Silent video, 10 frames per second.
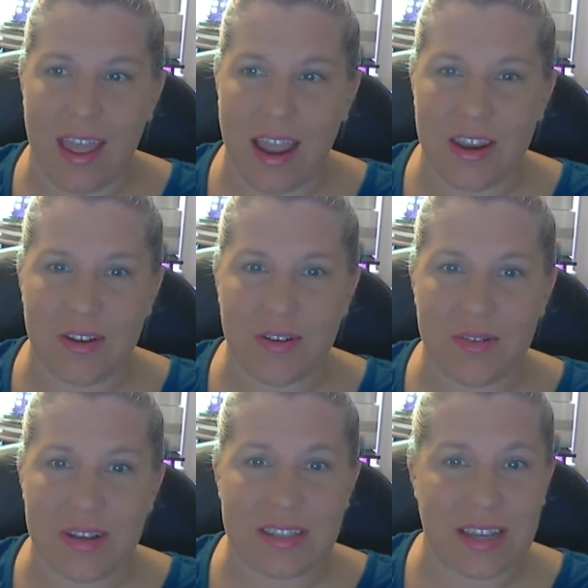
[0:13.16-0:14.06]
I know
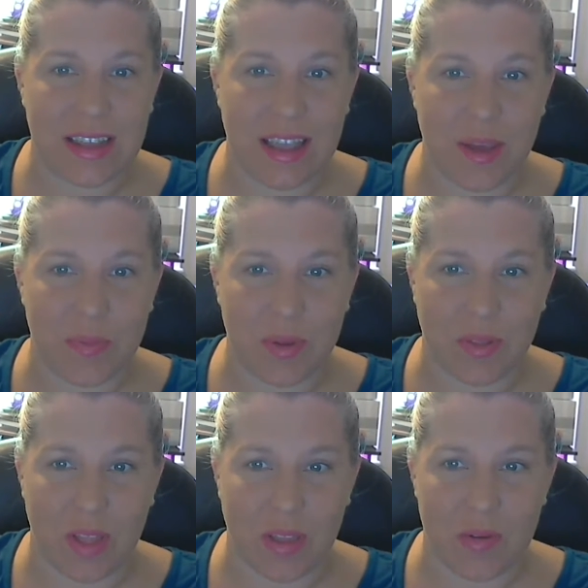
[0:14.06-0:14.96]
it's going to help you
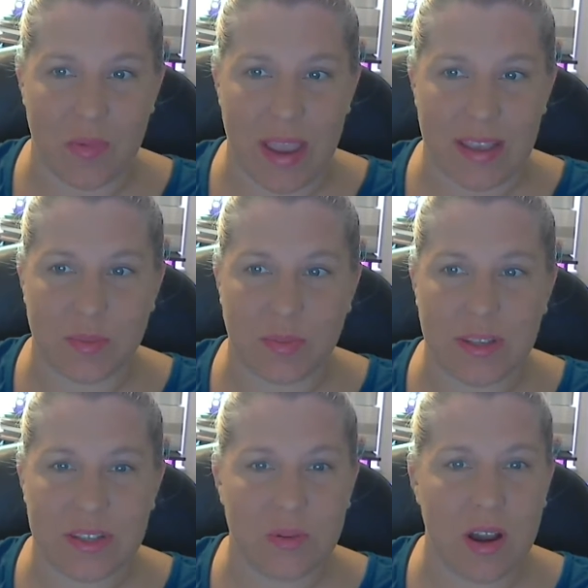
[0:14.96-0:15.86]
along the way, so
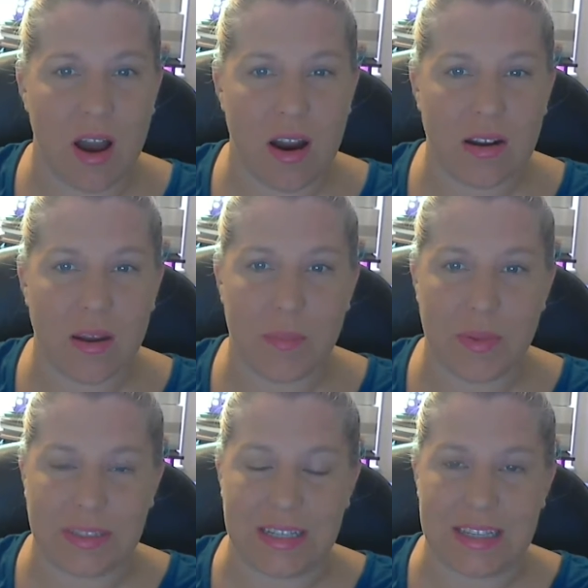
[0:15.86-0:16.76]
please work hard on
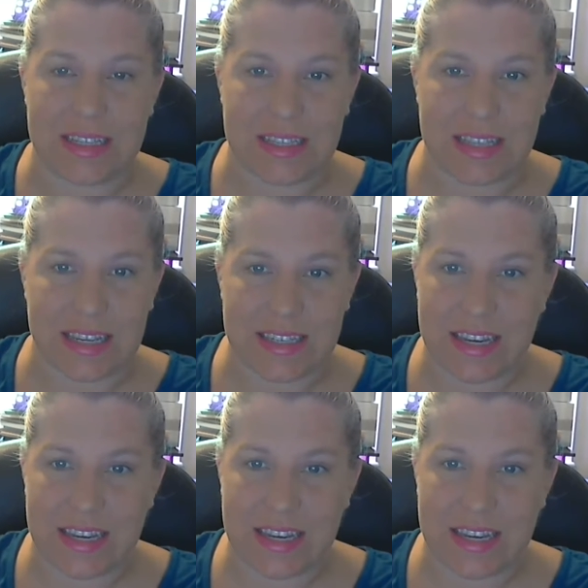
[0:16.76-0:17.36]
building this list.